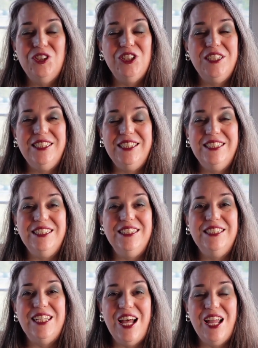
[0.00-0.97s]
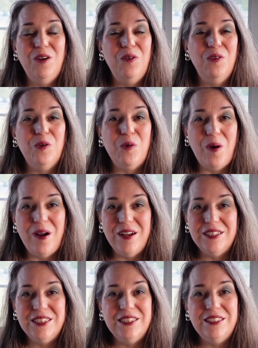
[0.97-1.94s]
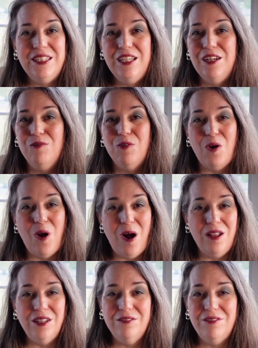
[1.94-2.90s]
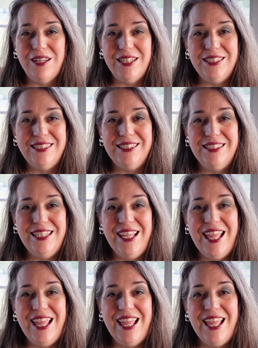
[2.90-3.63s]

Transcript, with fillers: Jesus is dying on the cross for all of us.